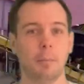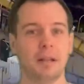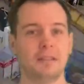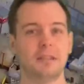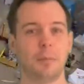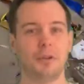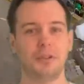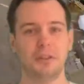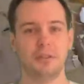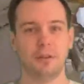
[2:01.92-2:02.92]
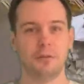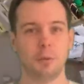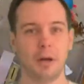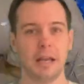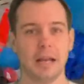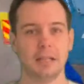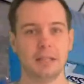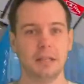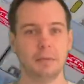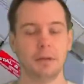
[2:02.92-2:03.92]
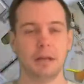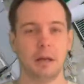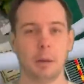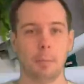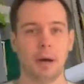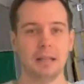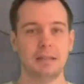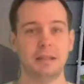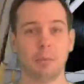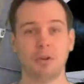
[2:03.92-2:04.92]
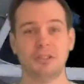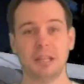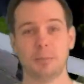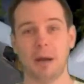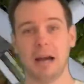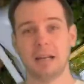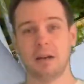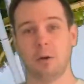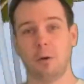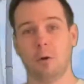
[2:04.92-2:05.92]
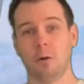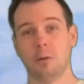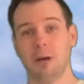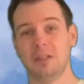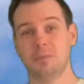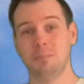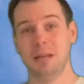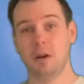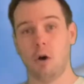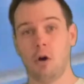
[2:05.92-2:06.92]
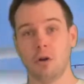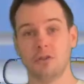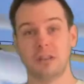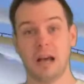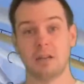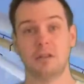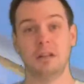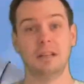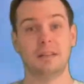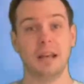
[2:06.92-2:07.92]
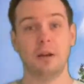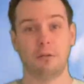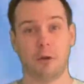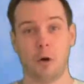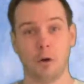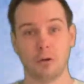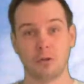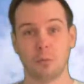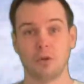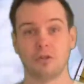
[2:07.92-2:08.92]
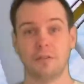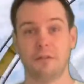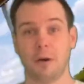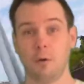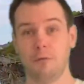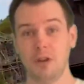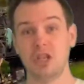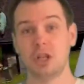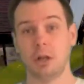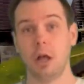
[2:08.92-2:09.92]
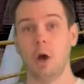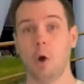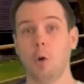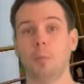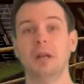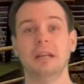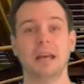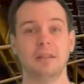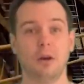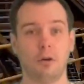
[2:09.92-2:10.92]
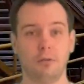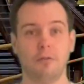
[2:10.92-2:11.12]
by the summer season of 2018. But they were set back all the way to mid-August. Actually, the 10th of August was the official opening date of